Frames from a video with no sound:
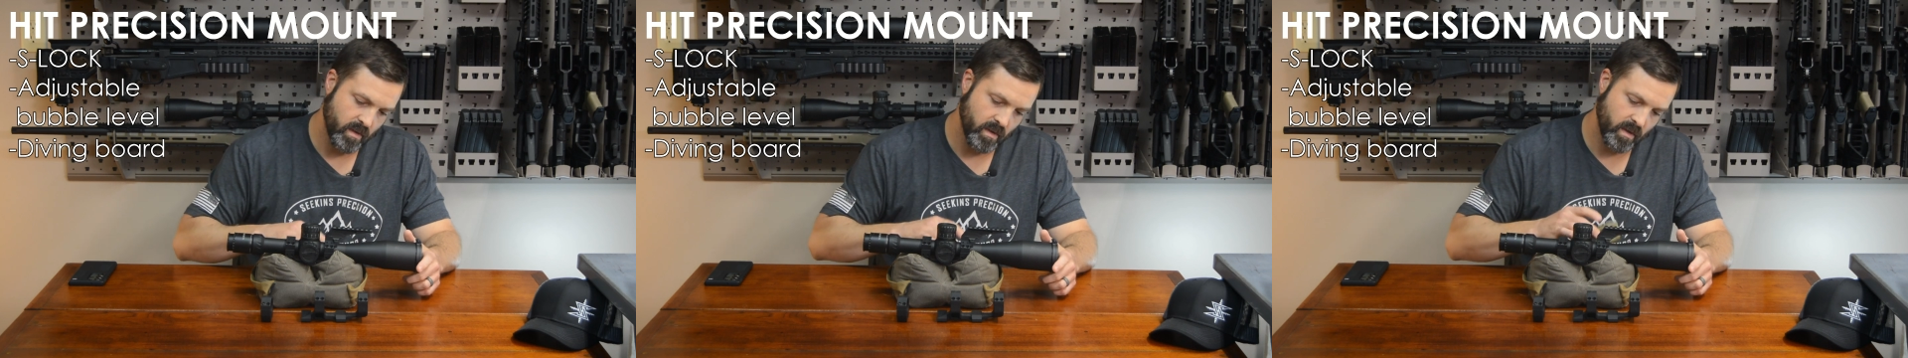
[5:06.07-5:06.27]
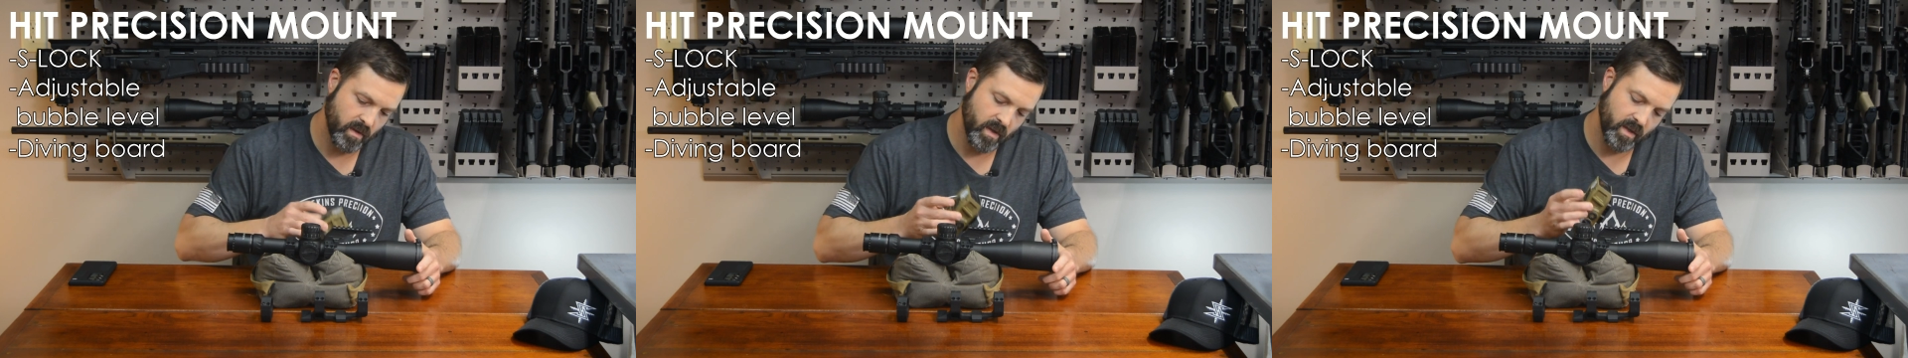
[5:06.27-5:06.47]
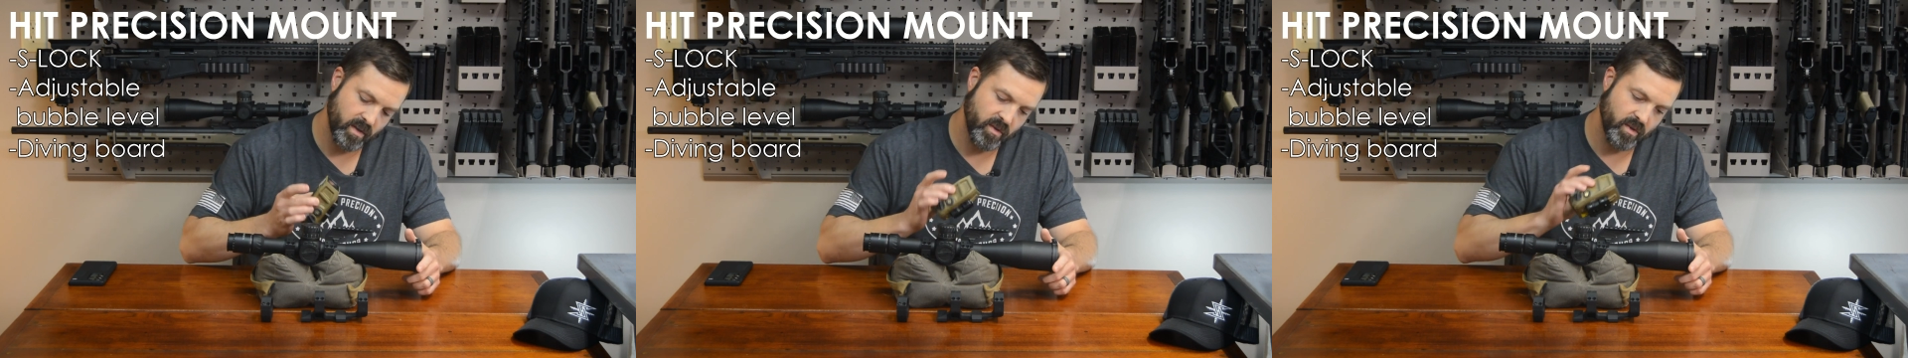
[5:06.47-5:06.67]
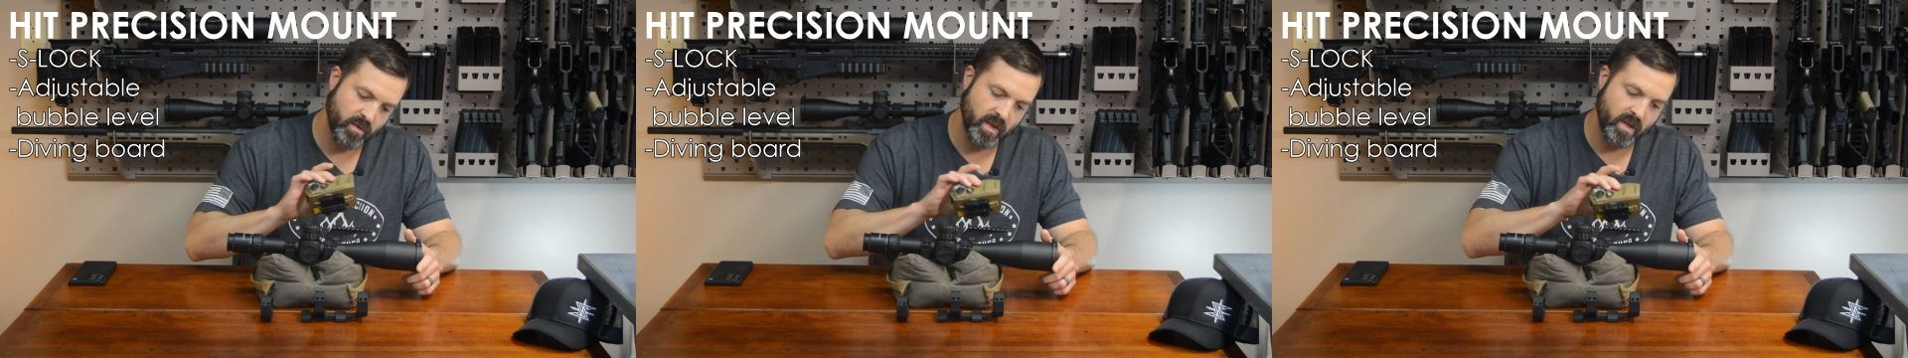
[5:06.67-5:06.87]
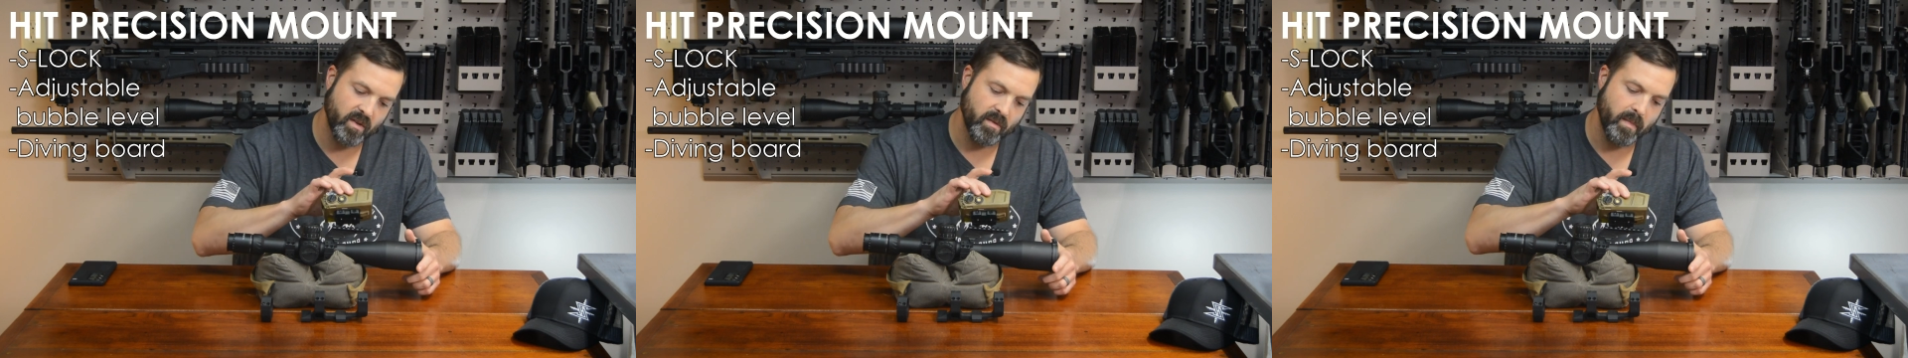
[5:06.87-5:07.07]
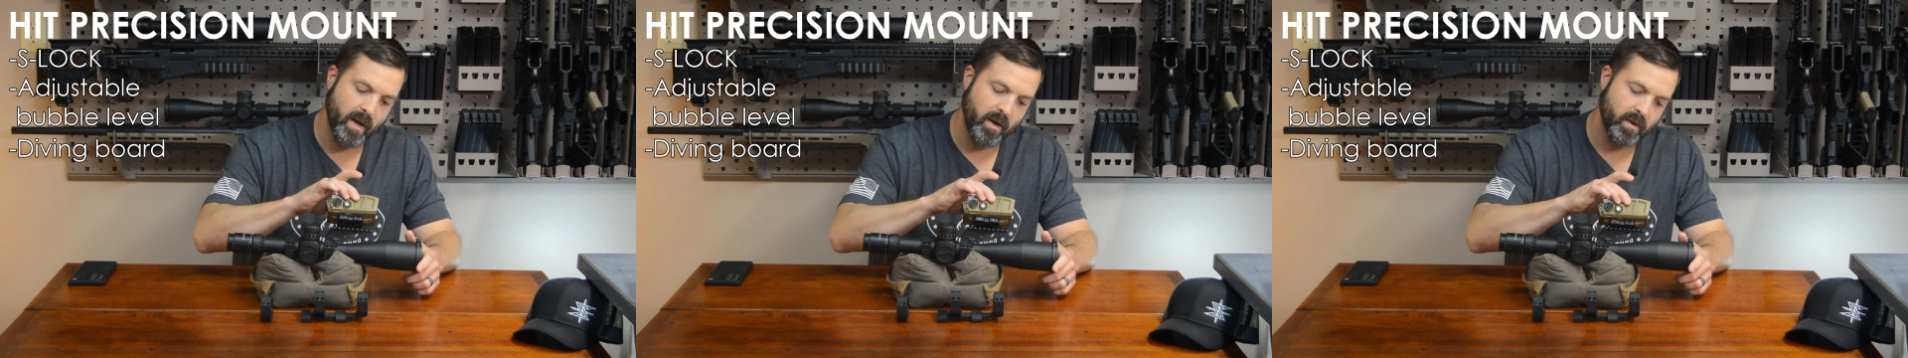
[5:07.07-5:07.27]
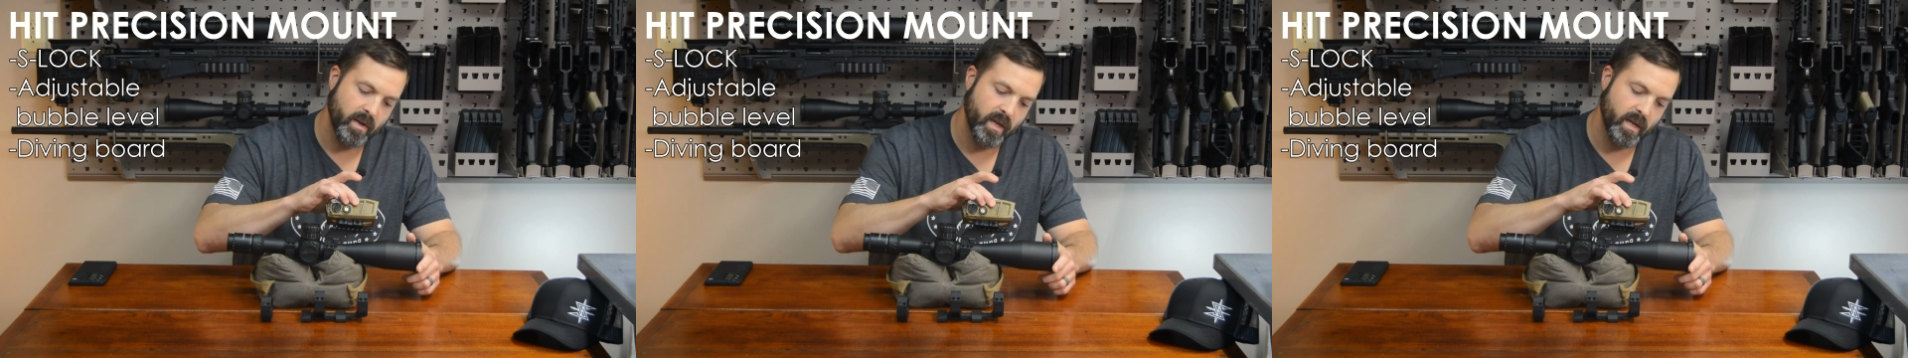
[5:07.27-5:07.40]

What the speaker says: in case you need to mount